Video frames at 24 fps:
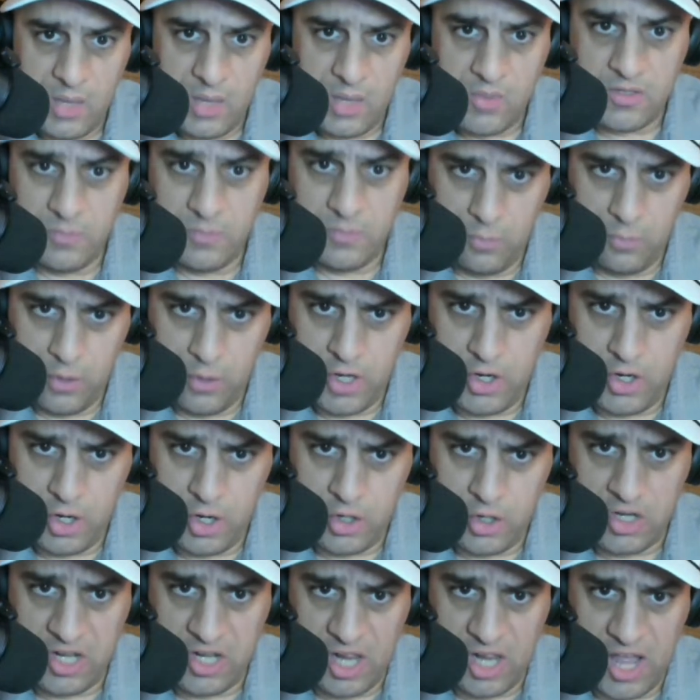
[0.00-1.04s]
It was a pretty
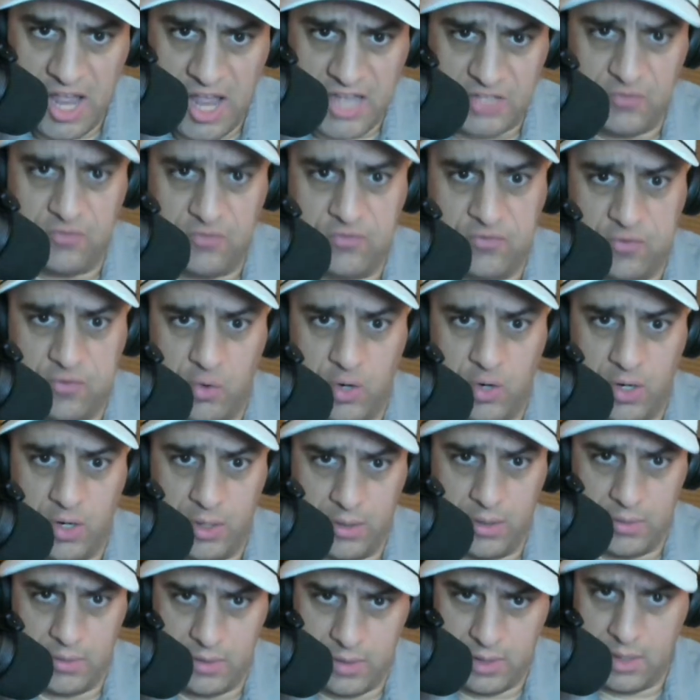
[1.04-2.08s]
darn good clash
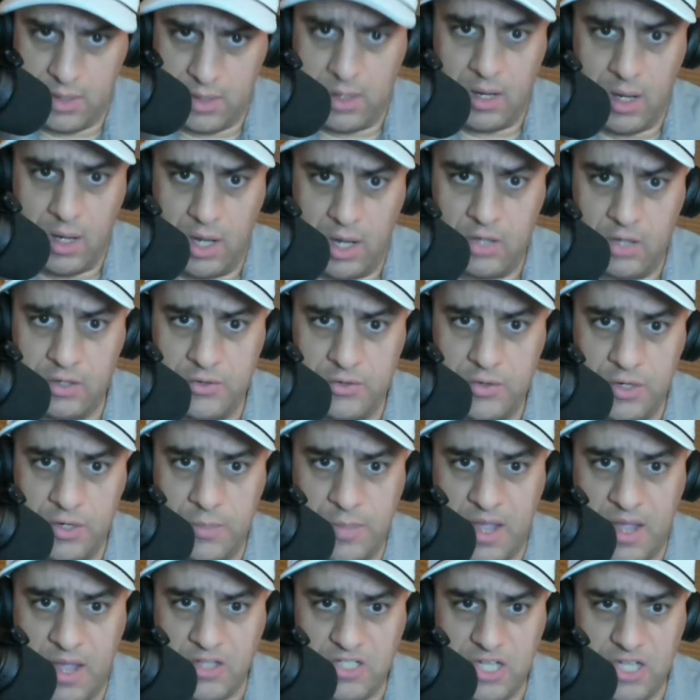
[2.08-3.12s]
for a
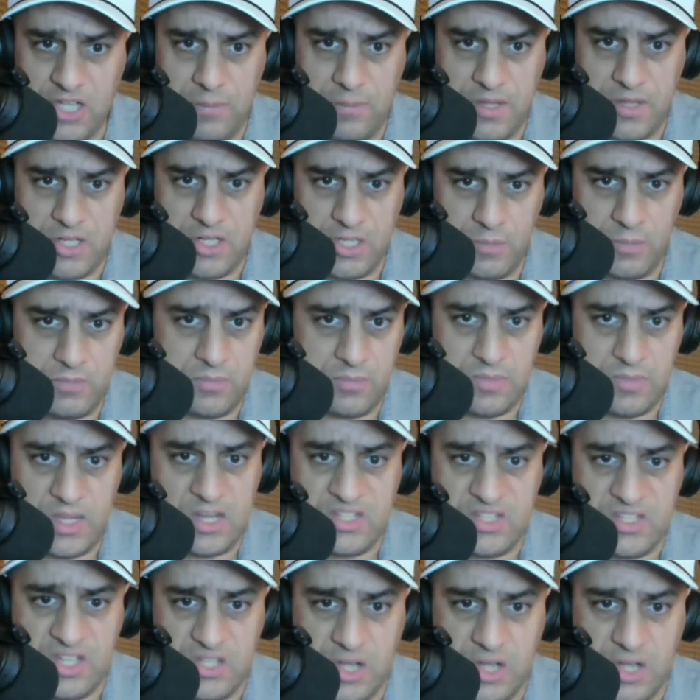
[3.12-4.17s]
130-pound championship that
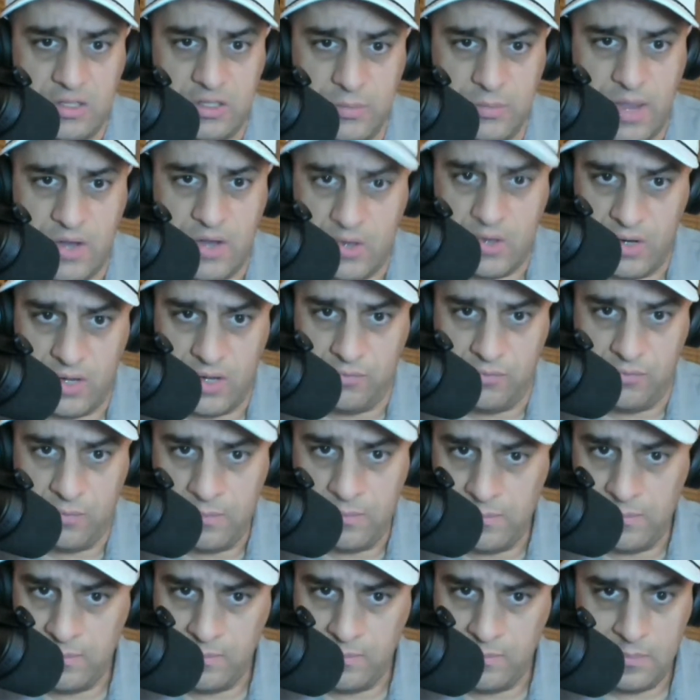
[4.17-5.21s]
doesn't get talked about enough.
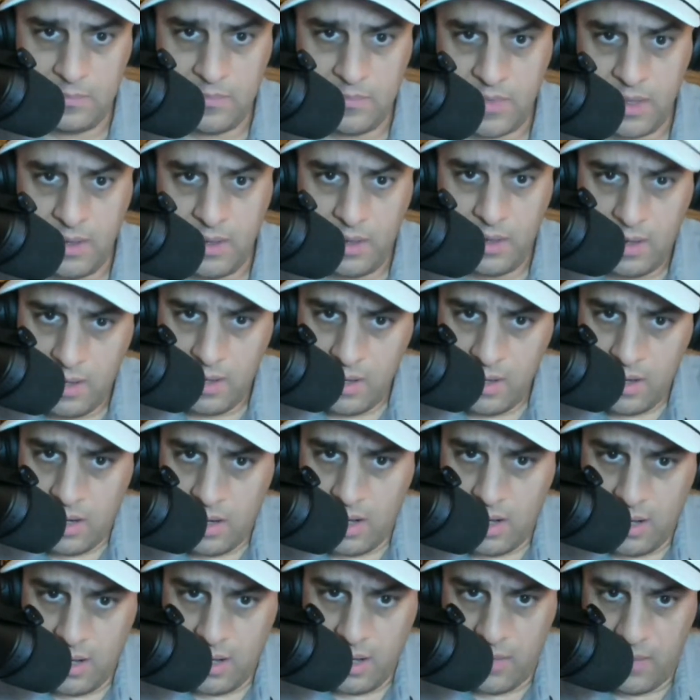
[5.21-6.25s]

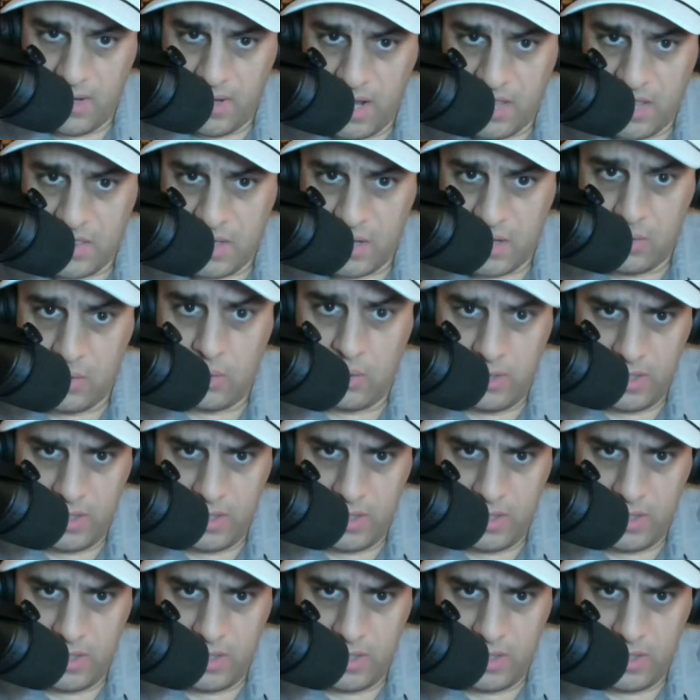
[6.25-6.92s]
I mean, I thought